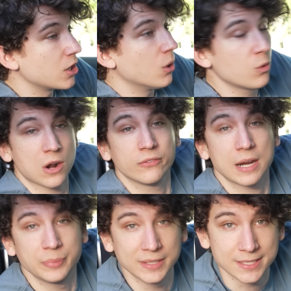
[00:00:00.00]
go wherever
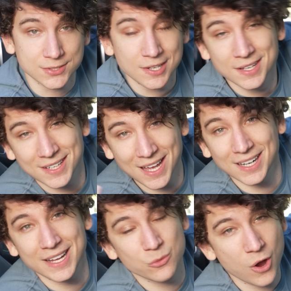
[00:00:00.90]
I please. Kind
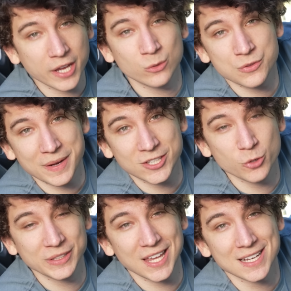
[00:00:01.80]
of like walking with my
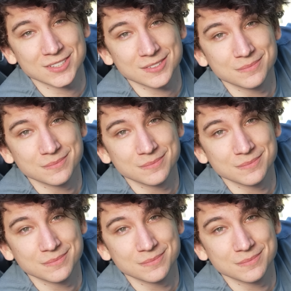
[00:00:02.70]
human legs.